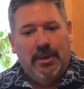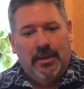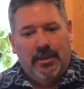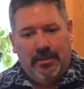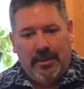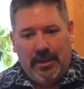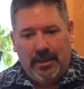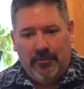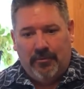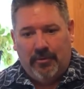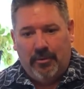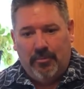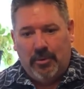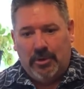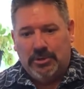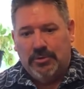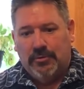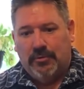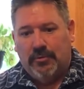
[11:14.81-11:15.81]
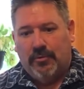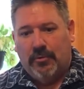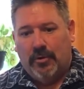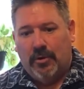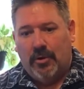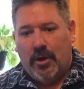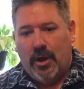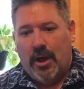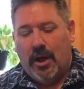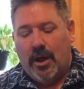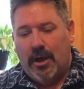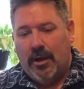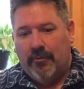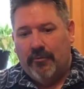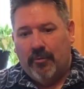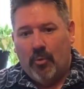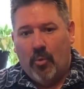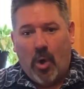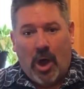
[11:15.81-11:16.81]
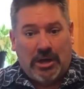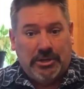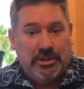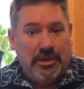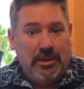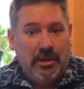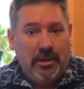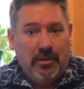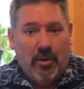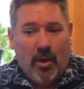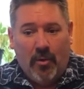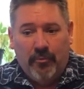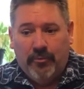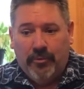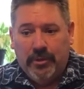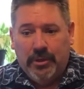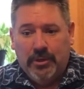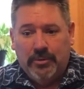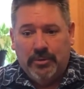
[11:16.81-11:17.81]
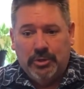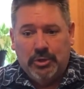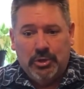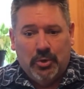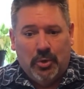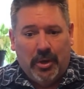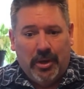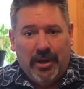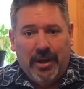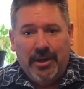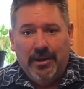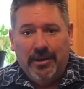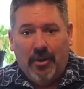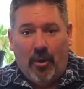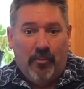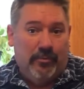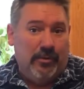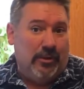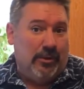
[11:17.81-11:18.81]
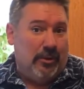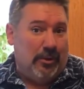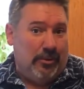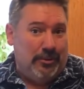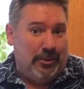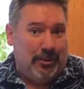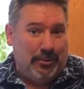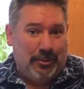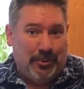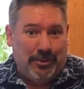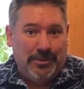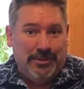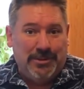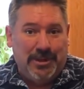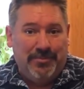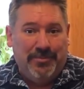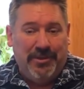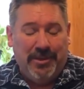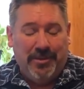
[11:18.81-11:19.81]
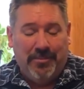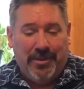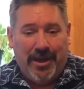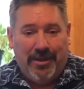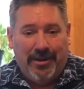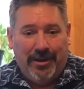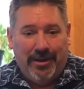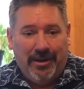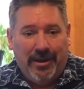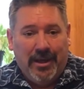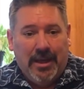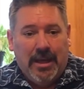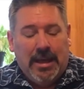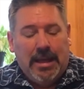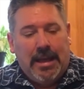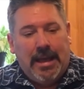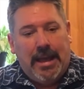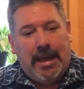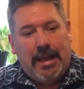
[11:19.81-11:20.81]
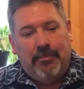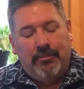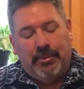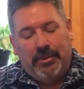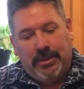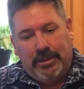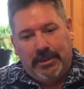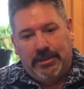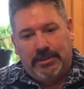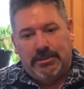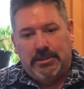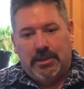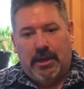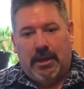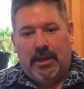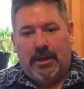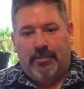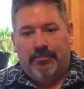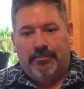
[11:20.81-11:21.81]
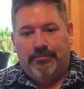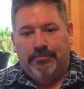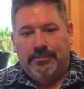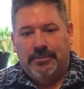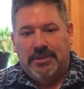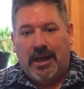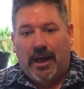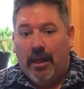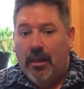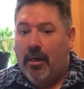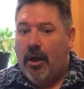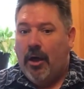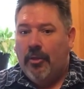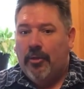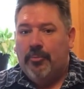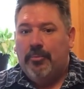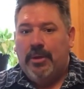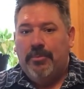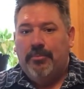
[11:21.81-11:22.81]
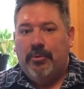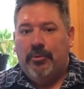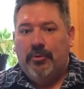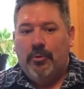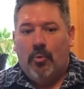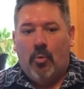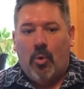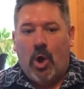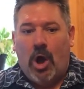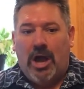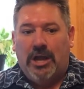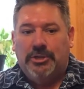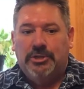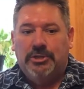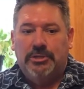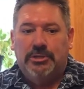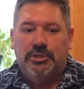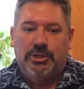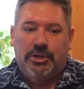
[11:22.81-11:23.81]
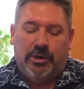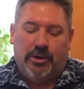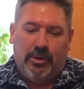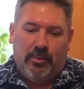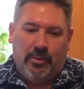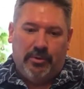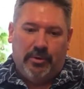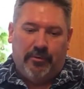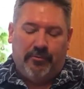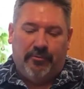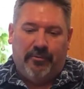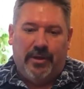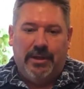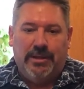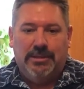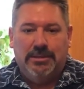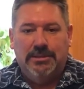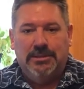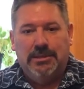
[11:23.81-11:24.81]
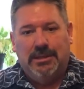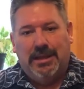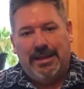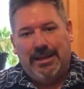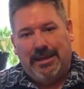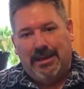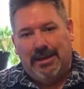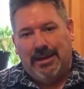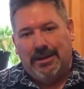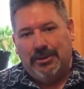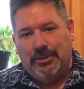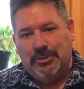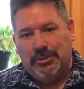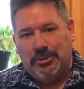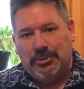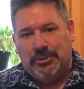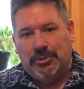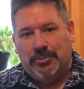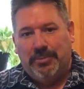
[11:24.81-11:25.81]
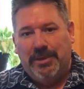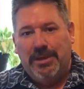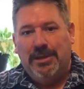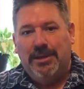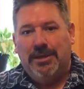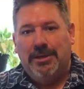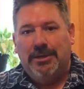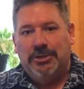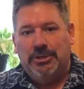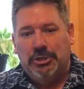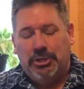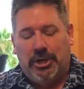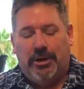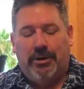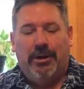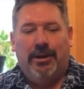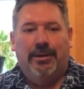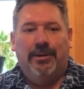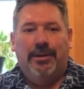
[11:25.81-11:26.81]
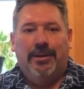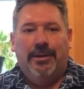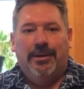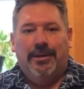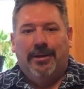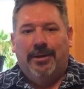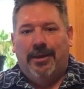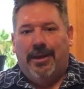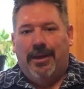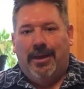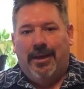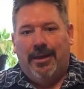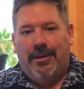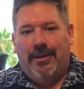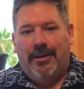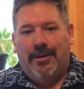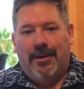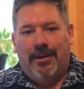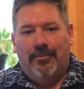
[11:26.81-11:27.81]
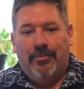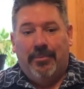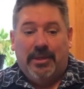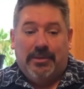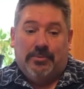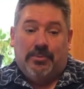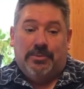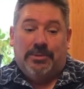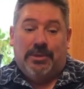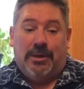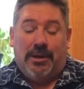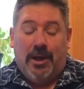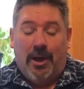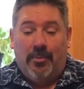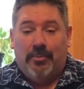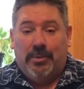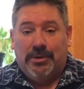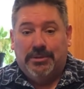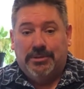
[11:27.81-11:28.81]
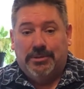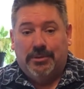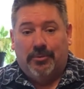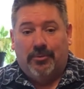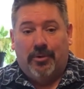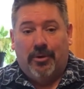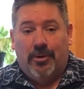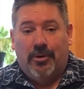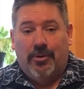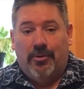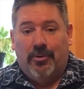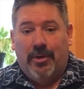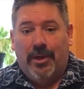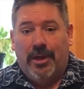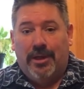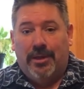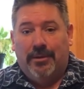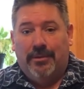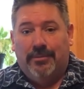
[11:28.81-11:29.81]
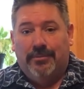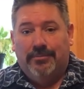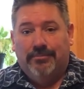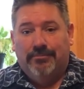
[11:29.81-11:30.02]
thank you very much for watching. Hopefully you enjoyed it. Hopefully you learned something about it. And please tell other people to watch, share it with your friends, like it on your social media, share it. And that's what's going to help us to grow and